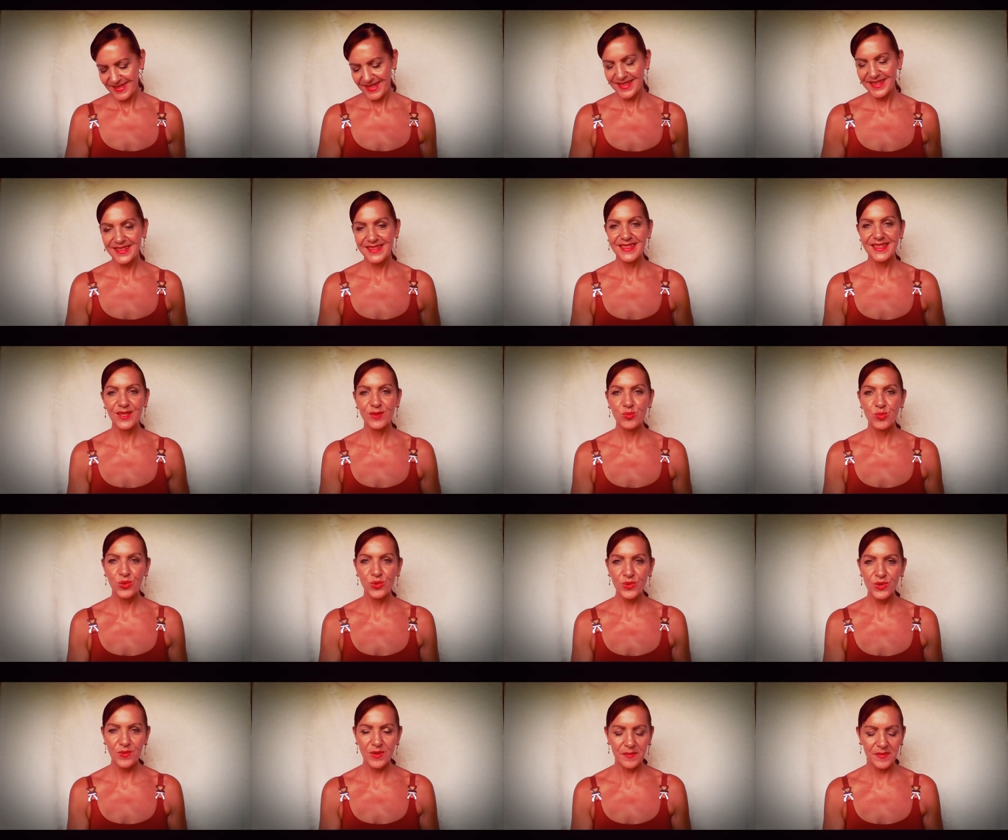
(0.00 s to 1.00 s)
It's us uh,
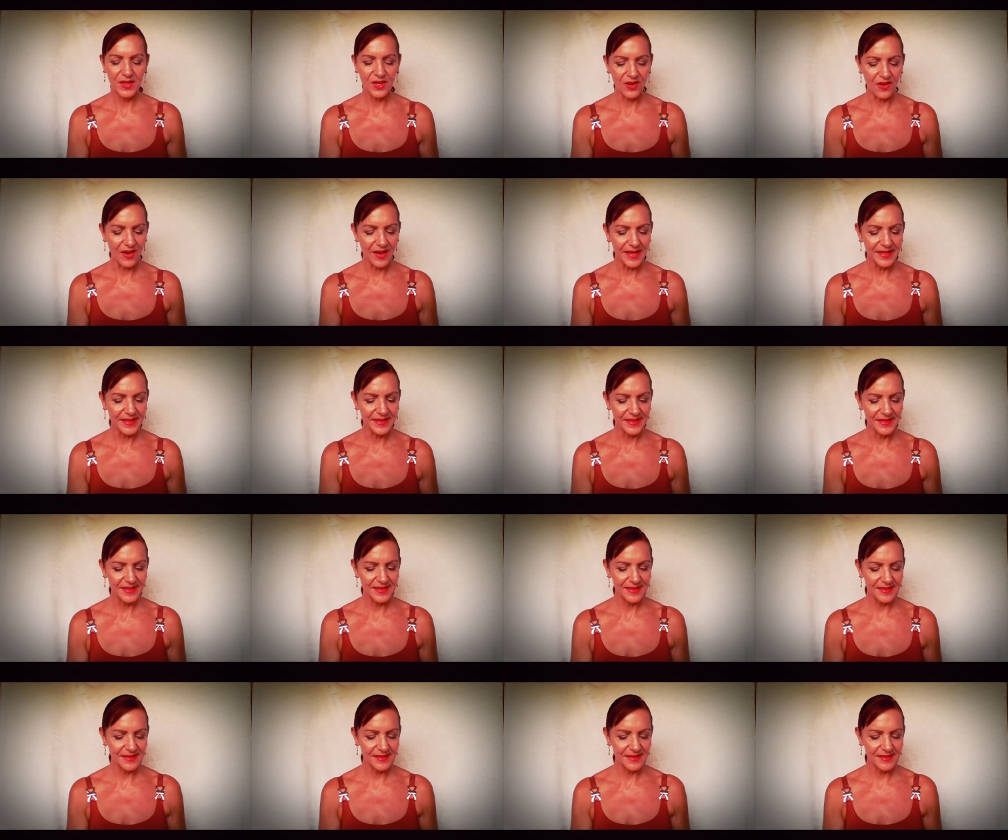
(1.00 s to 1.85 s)
pull you up the guidance.